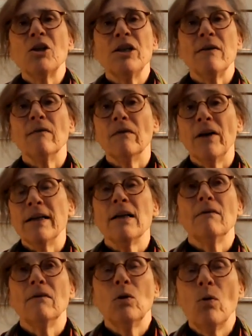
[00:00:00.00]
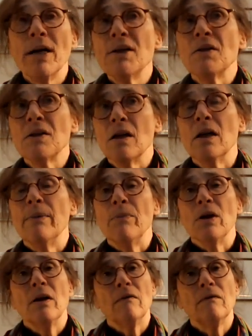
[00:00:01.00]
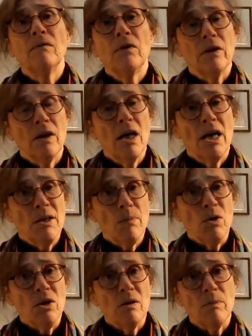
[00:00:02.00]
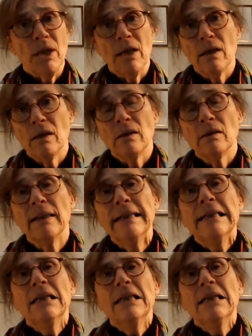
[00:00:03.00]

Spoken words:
She didn't find out for quite a time that her husband had been killed.